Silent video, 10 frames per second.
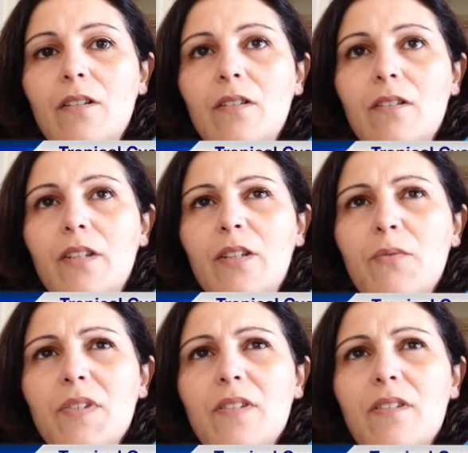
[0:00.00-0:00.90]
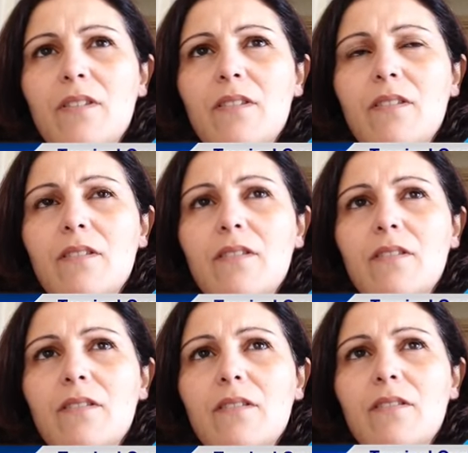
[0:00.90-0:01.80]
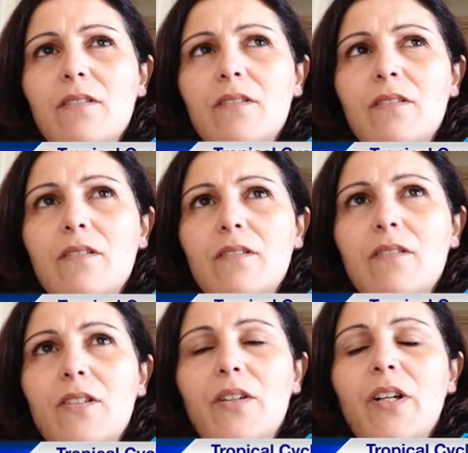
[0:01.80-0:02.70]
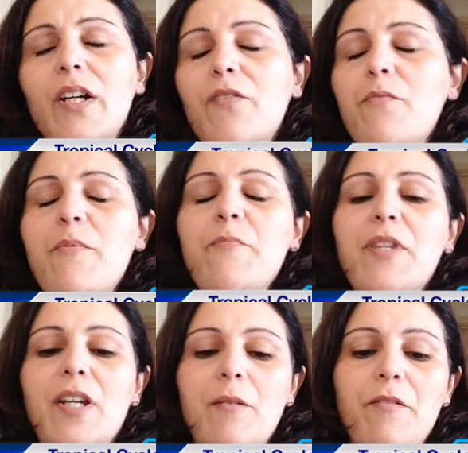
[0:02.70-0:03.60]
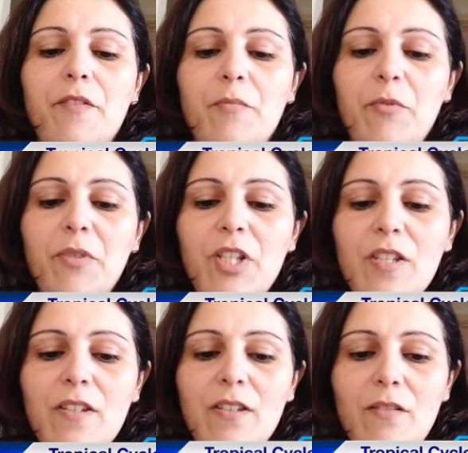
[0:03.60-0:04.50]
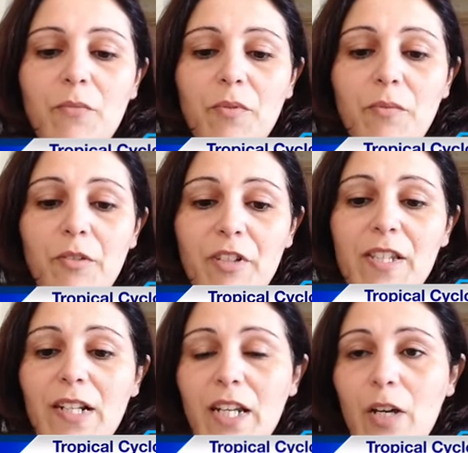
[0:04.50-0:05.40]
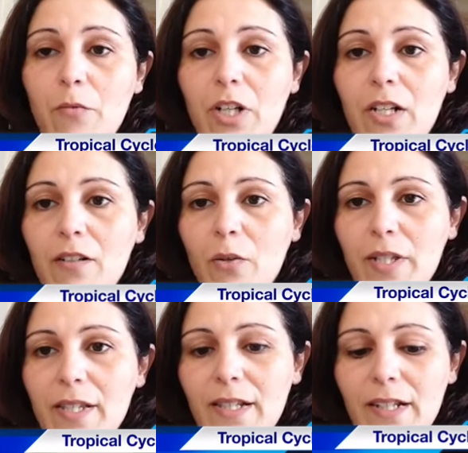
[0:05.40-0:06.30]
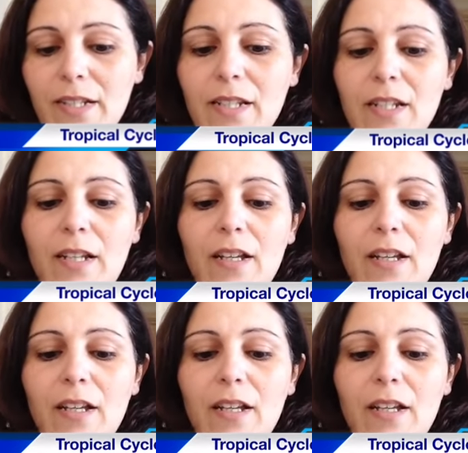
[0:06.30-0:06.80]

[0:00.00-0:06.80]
I think it was, no, I can't remember the name of it, but we recently had one in Queensland.